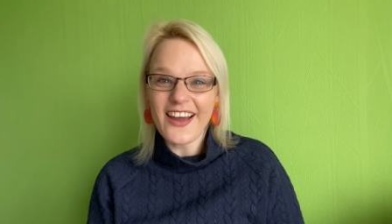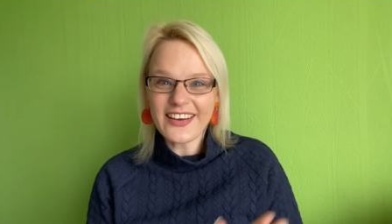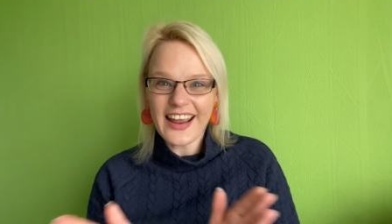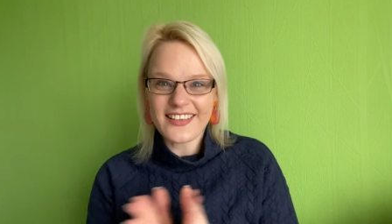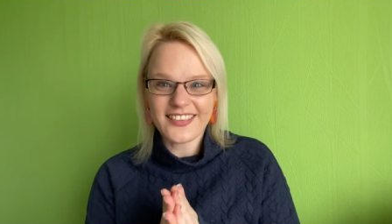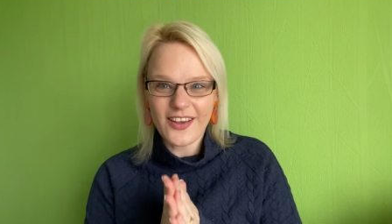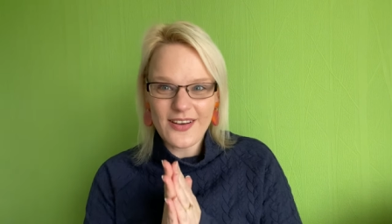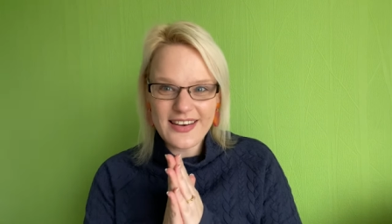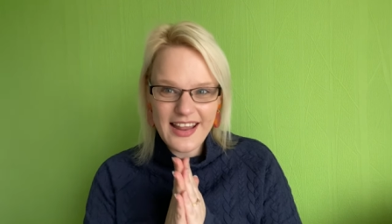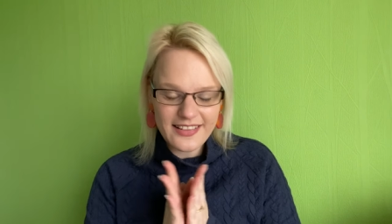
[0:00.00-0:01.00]
okay, so
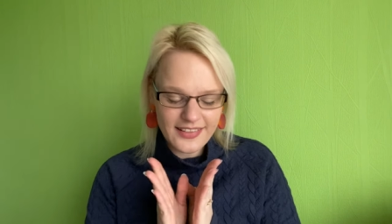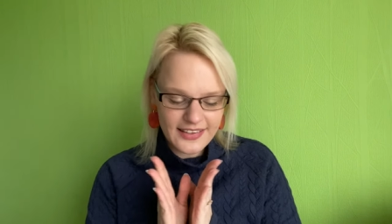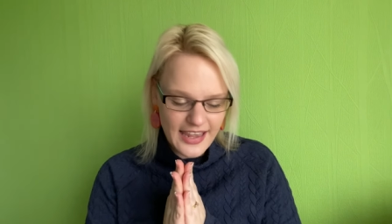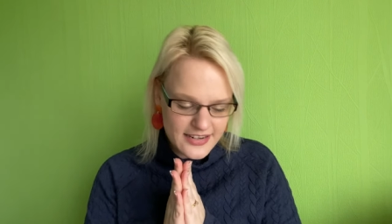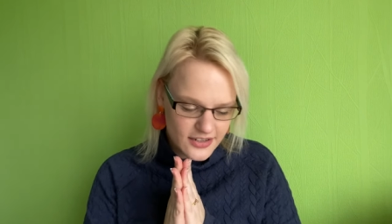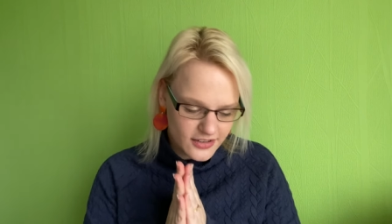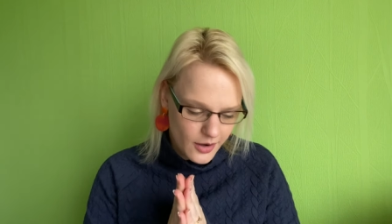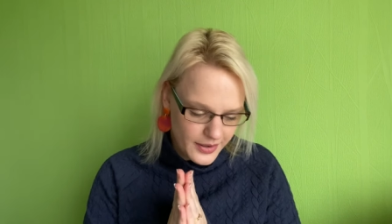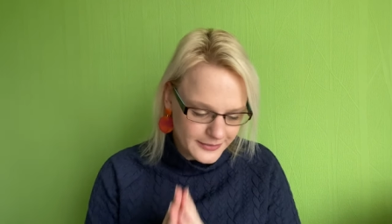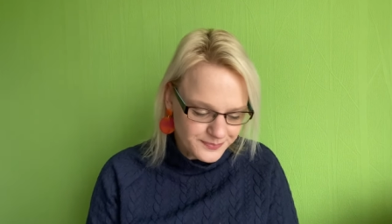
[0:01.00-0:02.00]
let's get
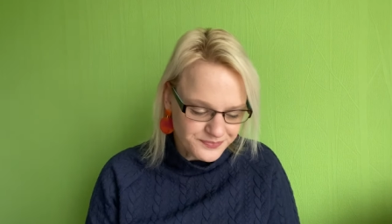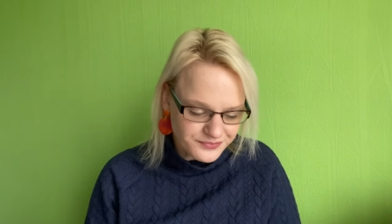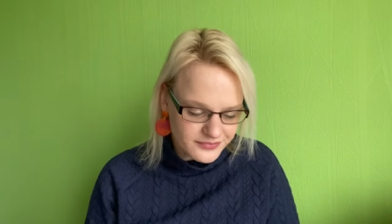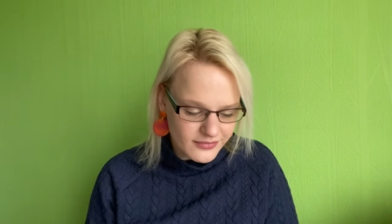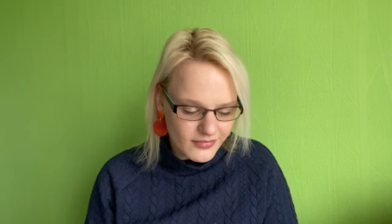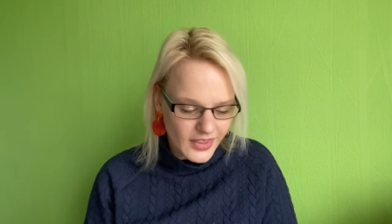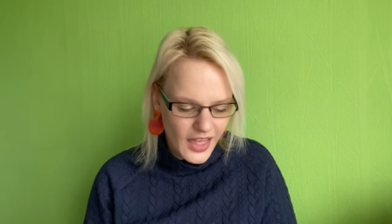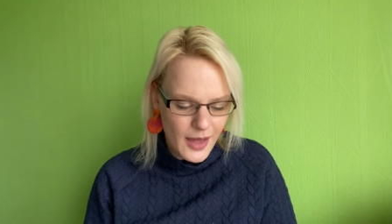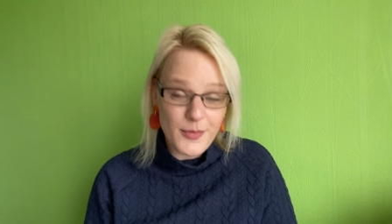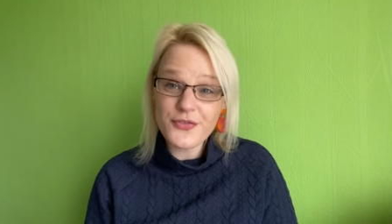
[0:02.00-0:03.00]
going.
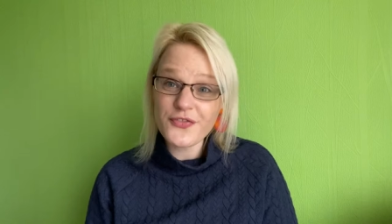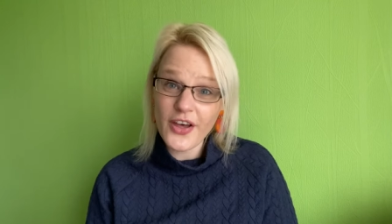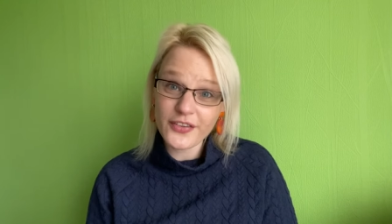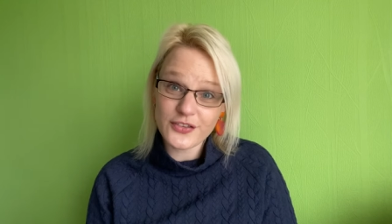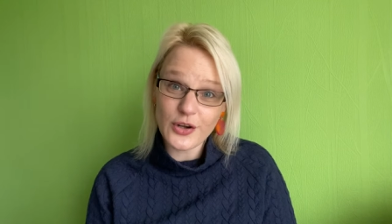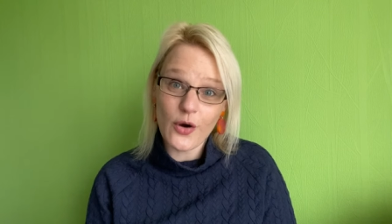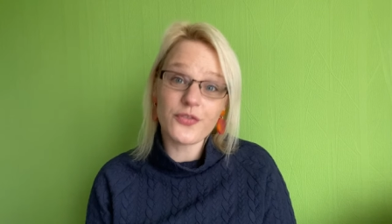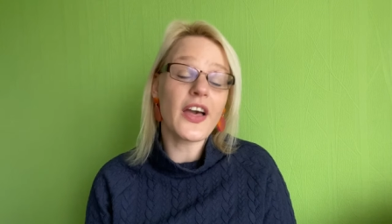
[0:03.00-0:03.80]
Um, first off